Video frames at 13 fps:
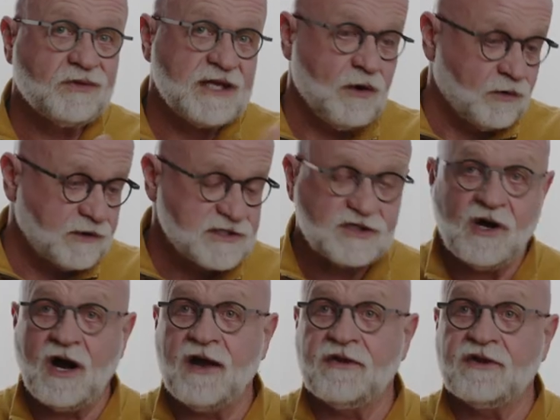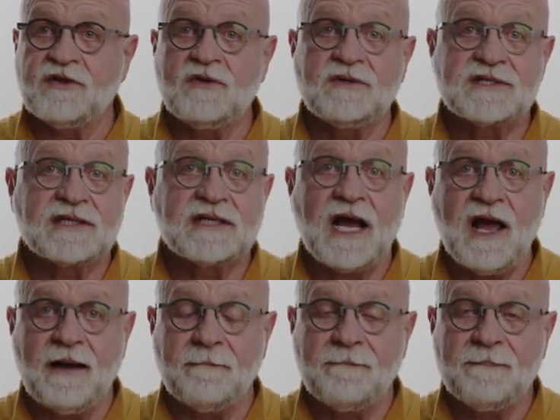The old is gone, the new is
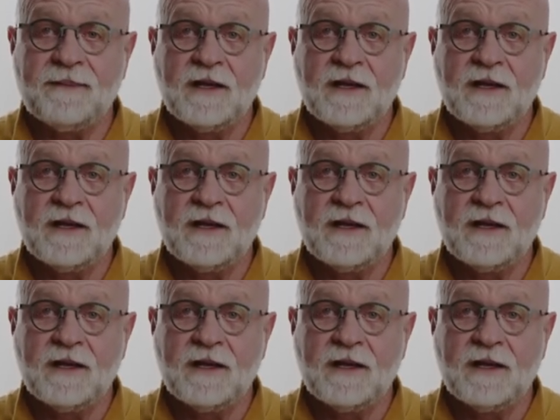come.